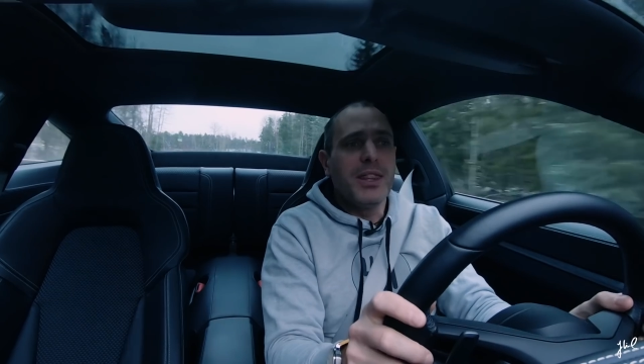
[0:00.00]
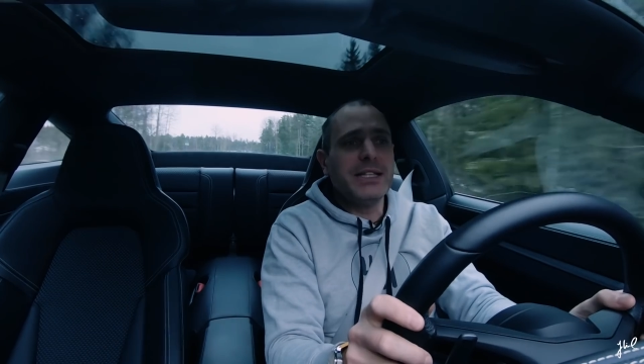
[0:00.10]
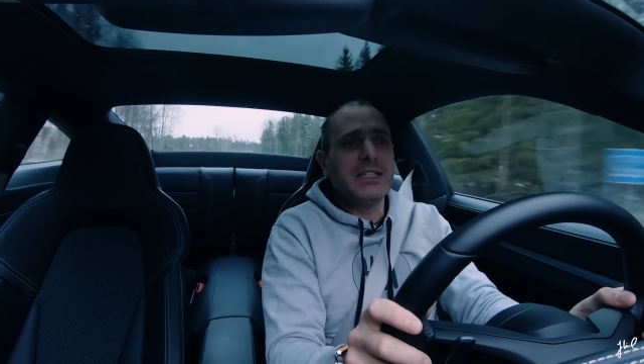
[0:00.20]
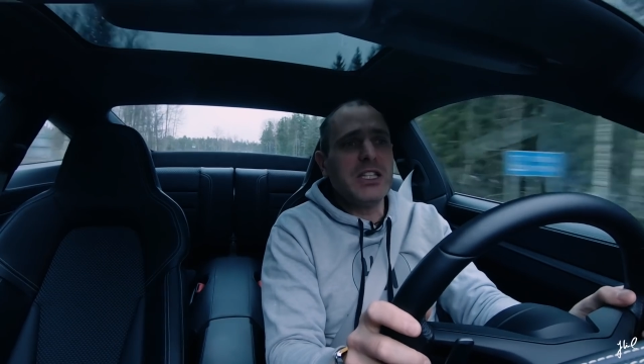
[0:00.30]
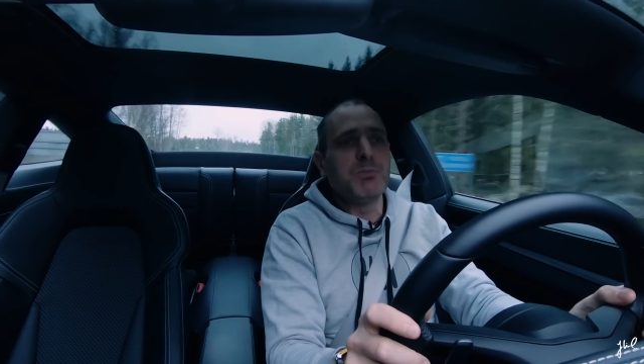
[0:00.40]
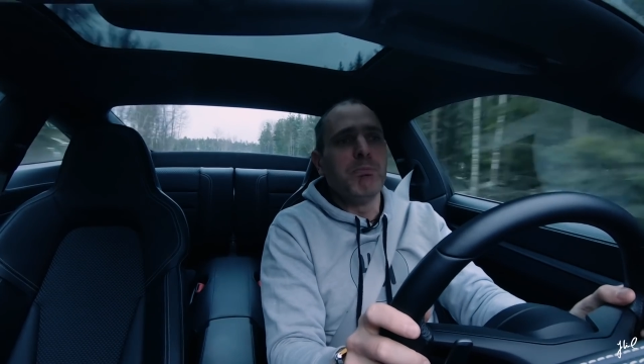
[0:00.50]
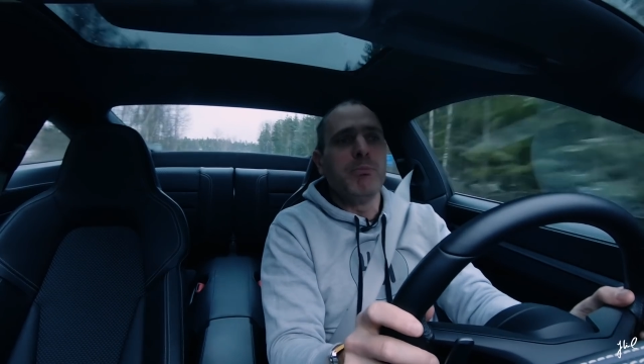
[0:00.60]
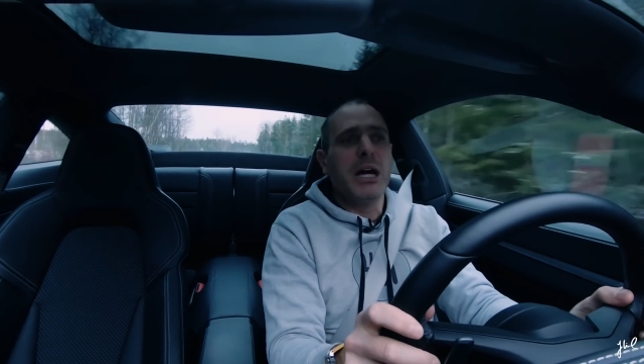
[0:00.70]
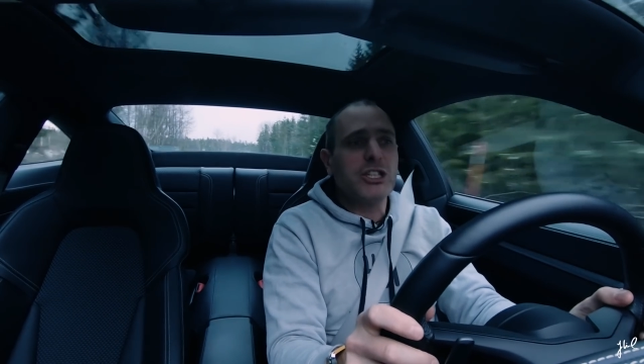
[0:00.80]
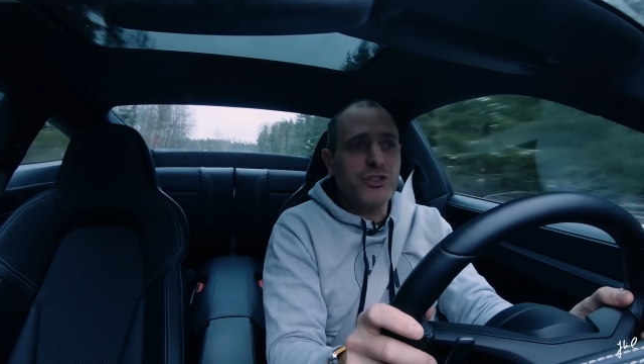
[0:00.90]
This is
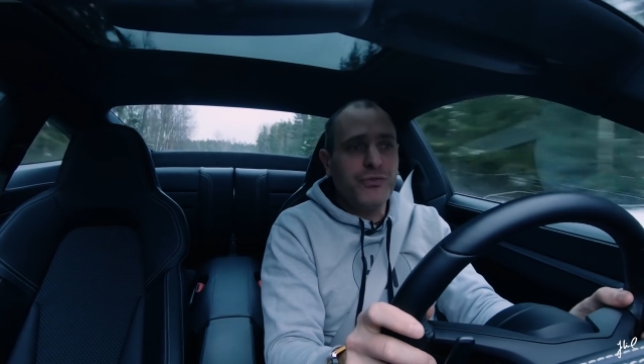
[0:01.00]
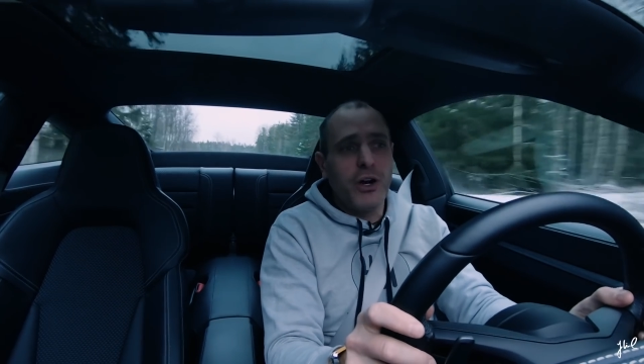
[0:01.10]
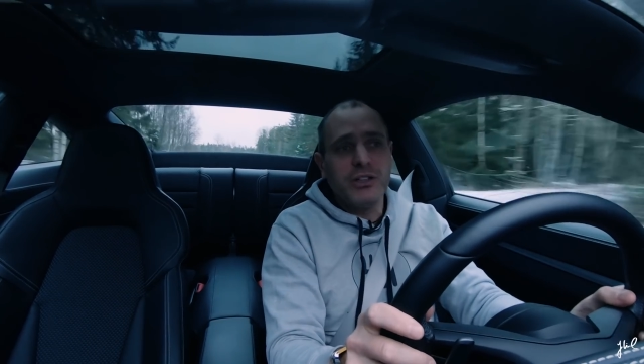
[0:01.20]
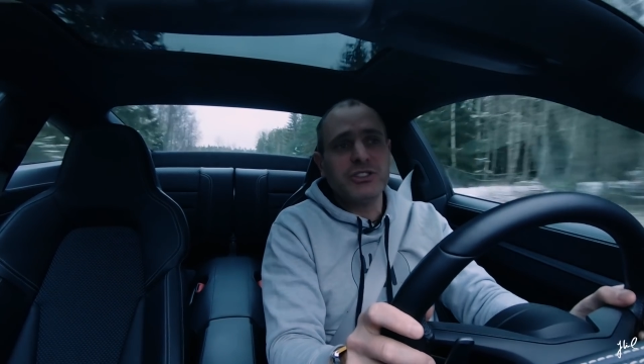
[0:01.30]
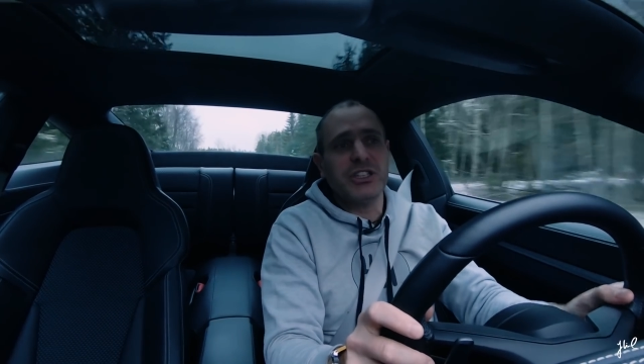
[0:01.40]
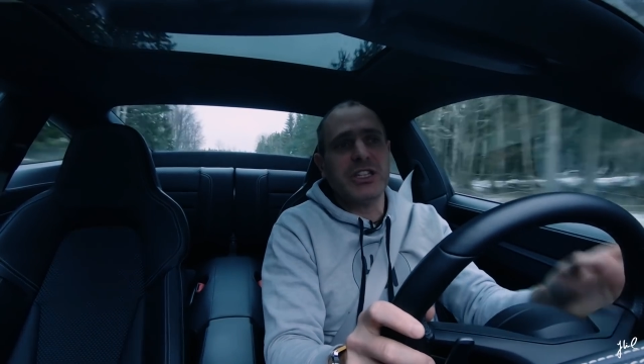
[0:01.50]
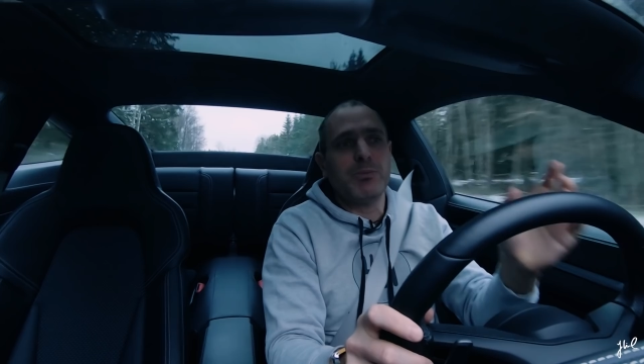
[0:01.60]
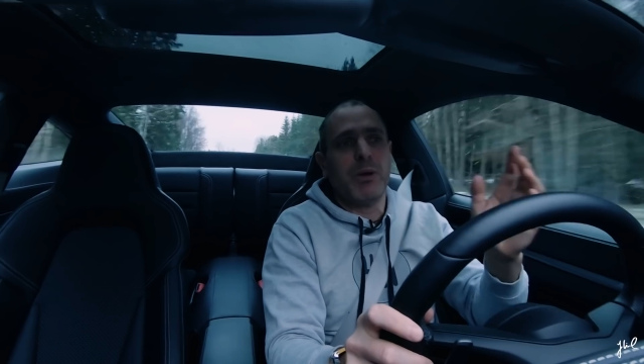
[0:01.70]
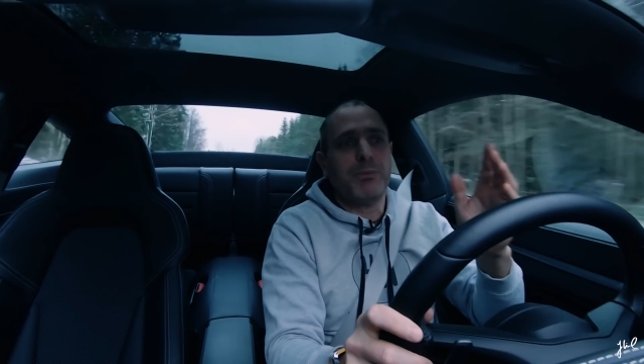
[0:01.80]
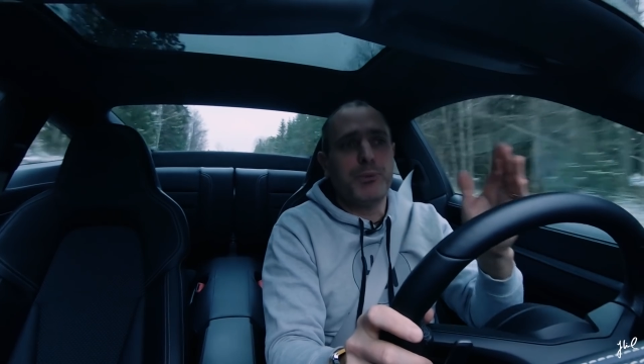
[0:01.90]
much faster
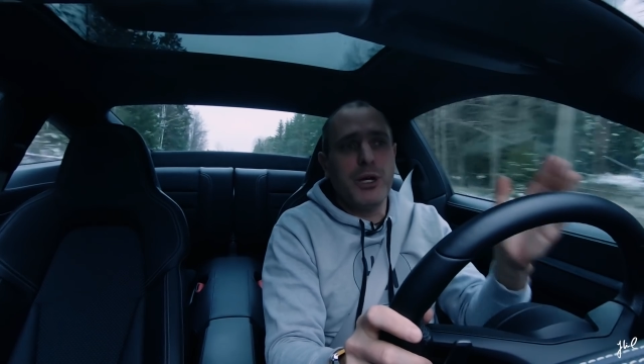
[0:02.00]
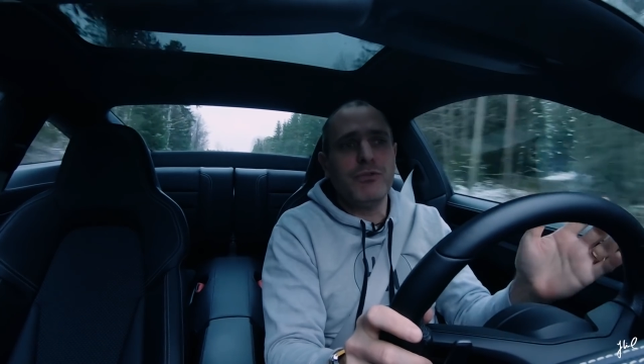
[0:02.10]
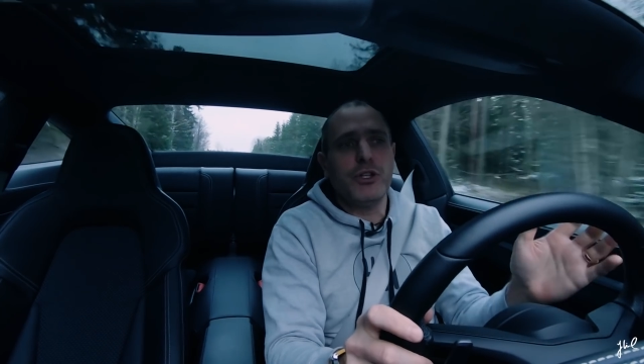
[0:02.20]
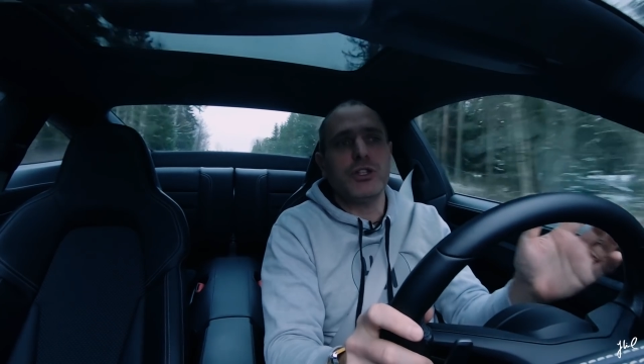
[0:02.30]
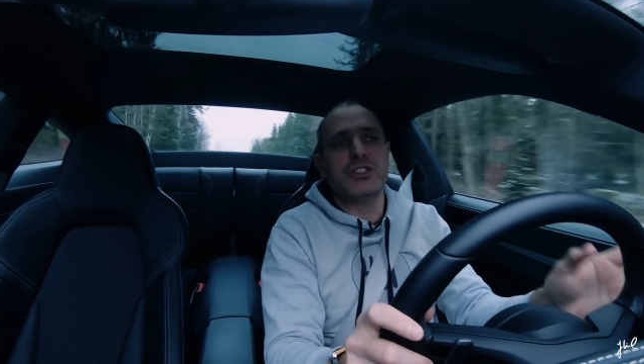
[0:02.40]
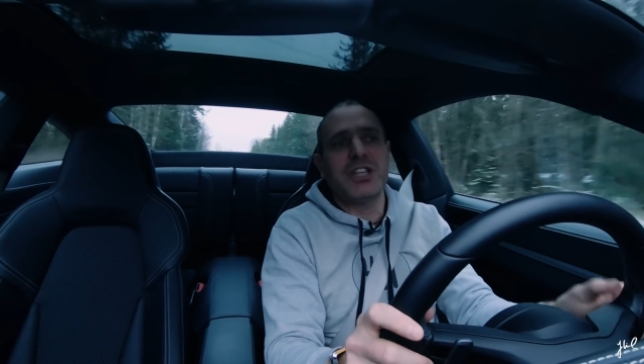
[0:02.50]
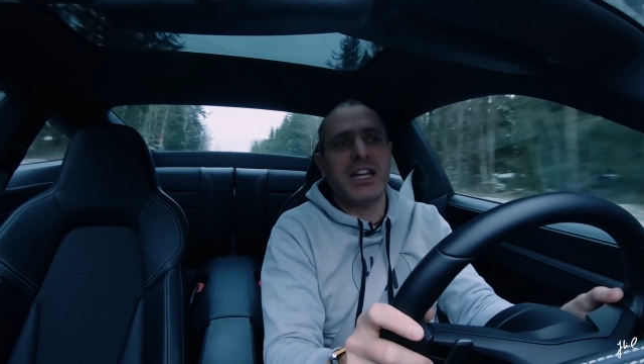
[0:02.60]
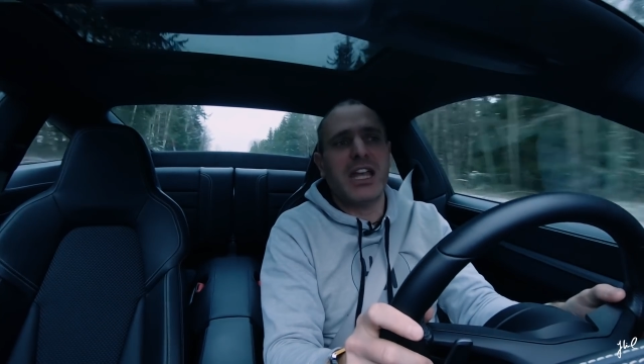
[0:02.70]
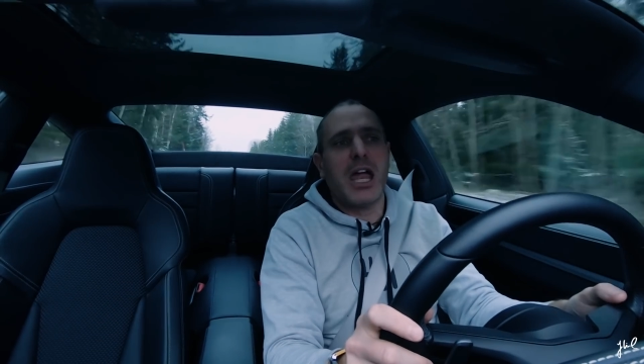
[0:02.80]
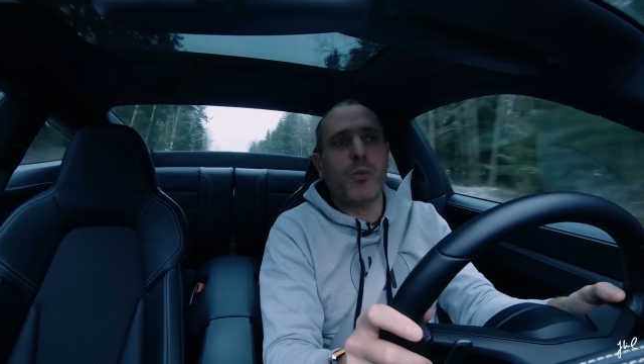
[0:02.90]
than my previous
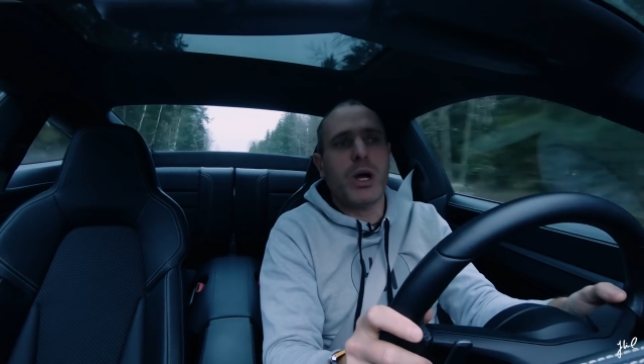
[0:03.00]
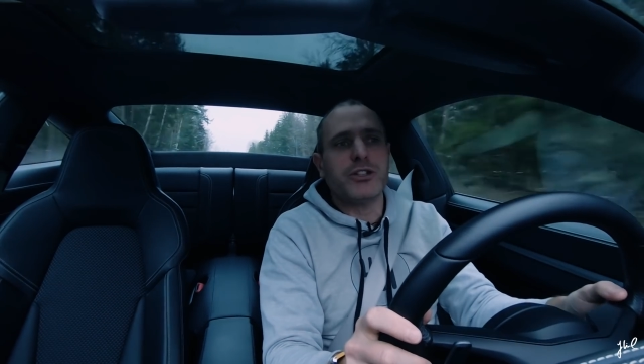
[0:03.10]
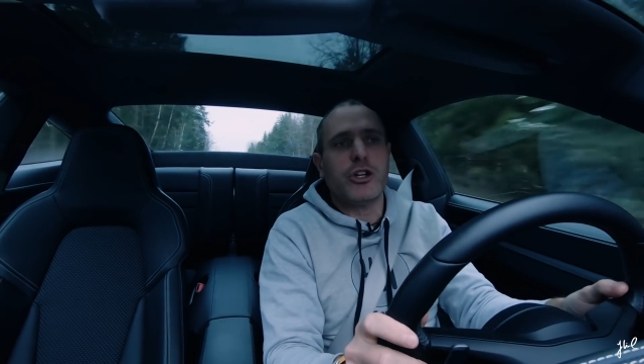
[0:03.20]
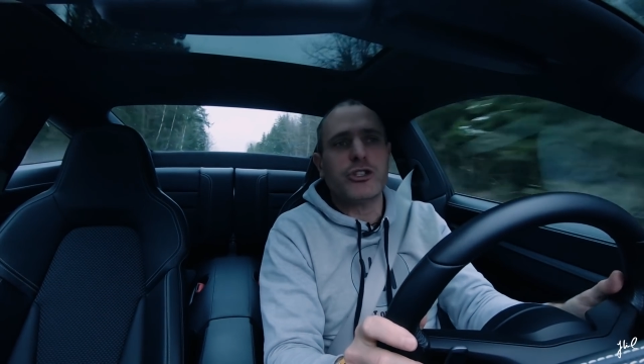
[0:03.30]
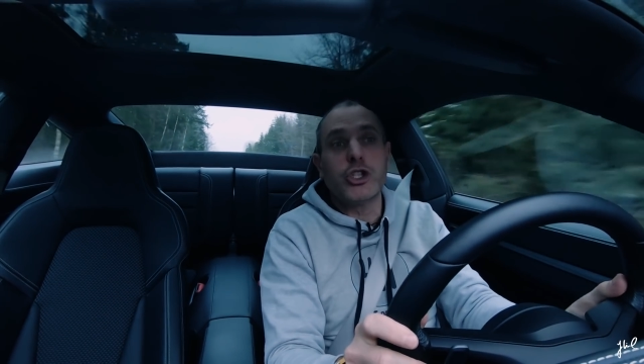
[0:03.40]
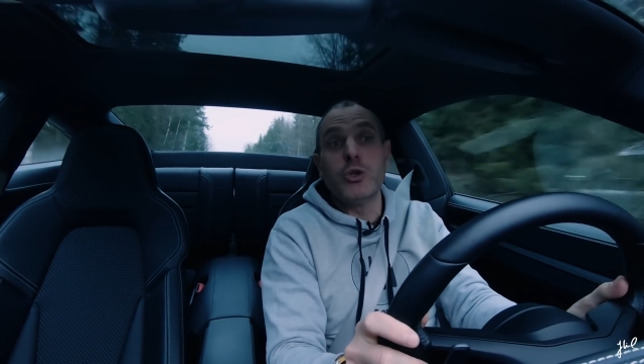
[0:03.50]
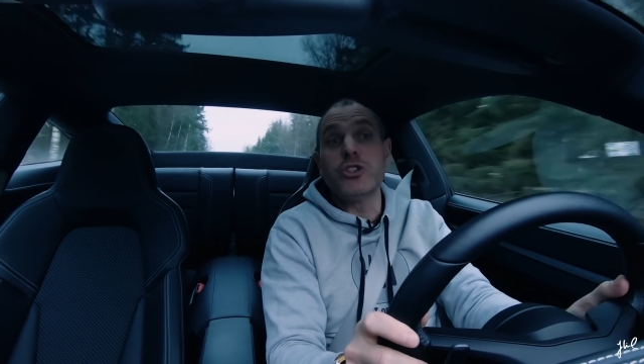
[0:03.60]
991.2